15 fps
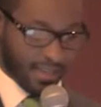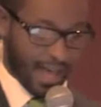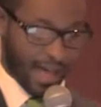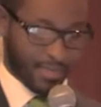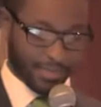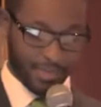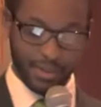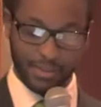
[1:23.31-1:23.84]

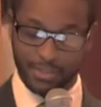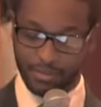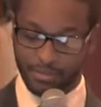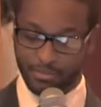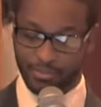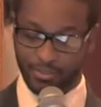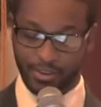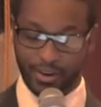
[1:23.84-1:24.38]
I thank them
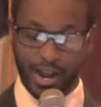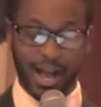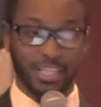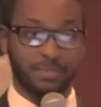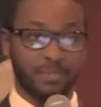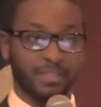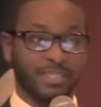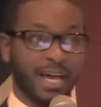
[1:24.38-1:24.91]
for their
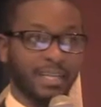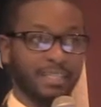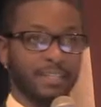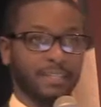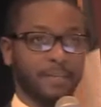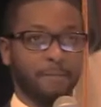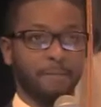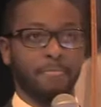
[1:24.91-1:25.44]

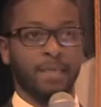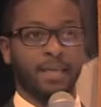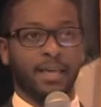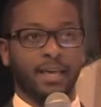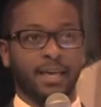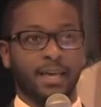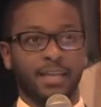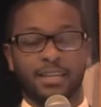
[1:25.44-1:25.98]
hospitality.
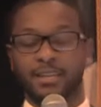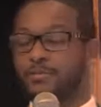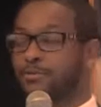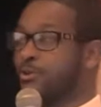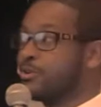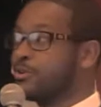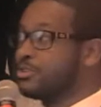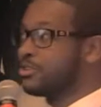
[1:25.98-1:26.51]
And of
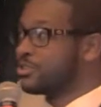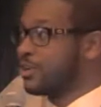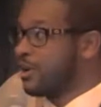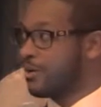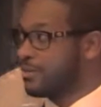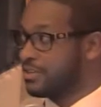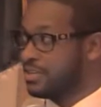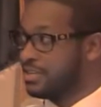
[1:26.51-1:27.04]
course, you
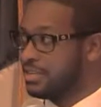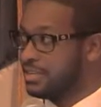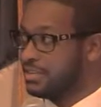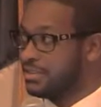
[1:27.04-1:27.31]
saw the